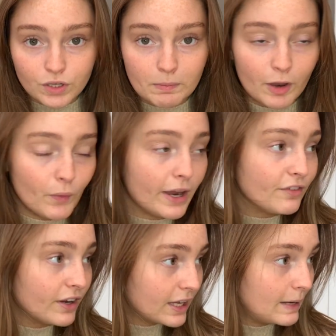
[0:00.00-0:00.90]
by the way, if I
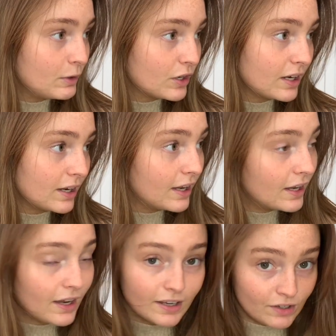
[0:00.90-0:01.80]
keep looking
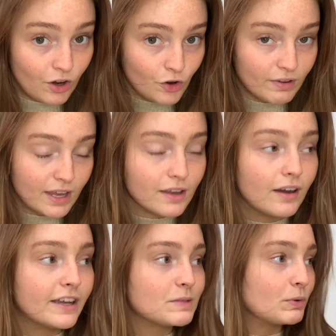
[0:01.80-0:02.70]
over here,
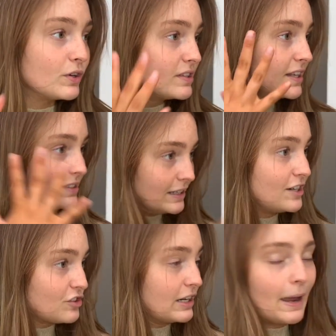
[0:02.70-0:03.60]
it's because there's
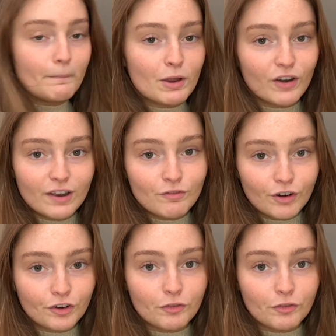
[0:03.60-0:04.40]
literally a mirror in front of